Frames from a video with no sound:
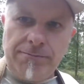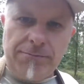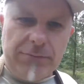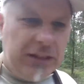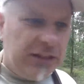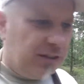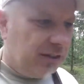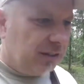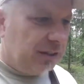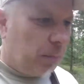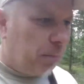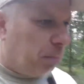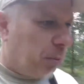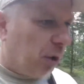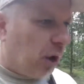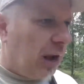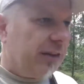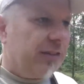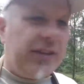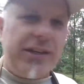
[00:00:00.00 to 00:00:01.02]
This is a
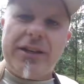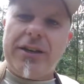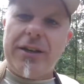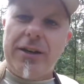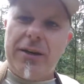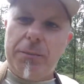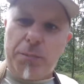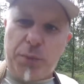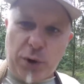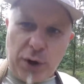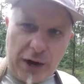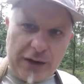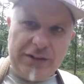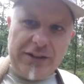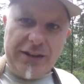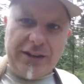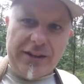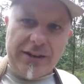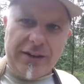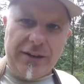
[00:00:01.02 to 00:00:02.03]

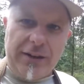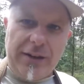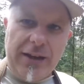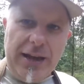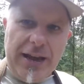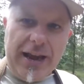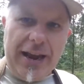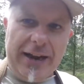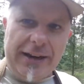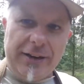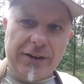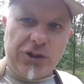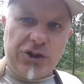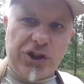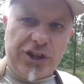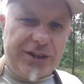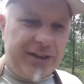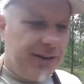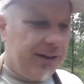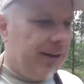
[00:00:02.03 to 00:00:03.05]
practical
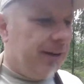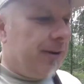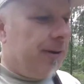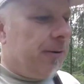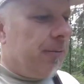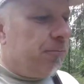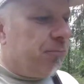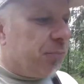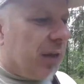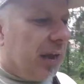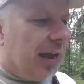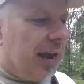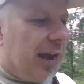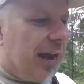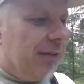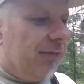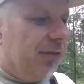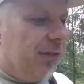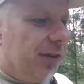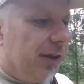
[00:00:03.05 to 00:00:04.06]
energy,
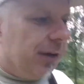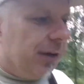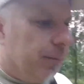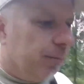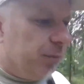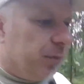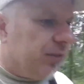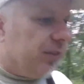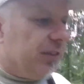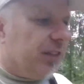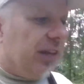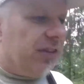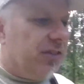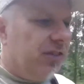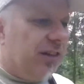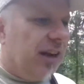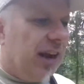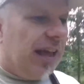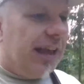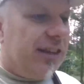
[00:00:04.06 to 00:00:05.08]
and
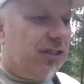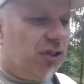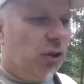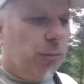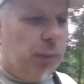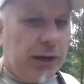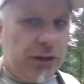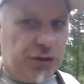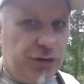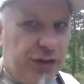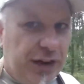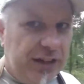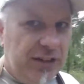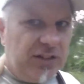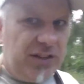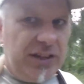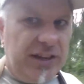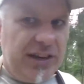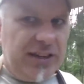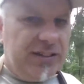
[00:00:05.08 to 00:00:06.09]
doesn't like so much
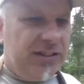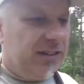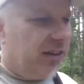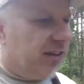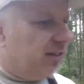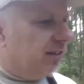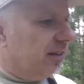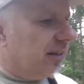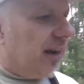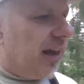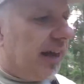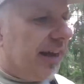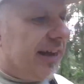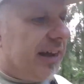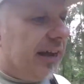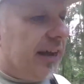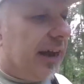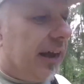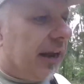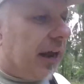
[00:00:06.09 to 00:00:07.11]
fanciness, doesn't
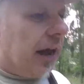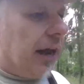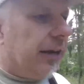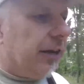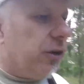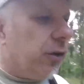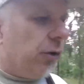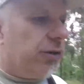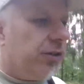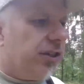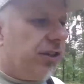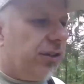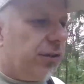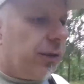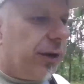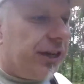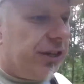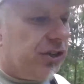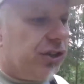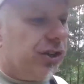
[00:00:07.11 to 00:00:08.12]
like
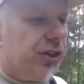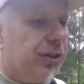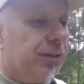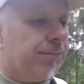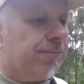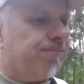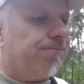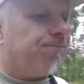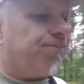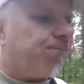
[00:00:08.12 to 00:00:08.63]
unconcentration,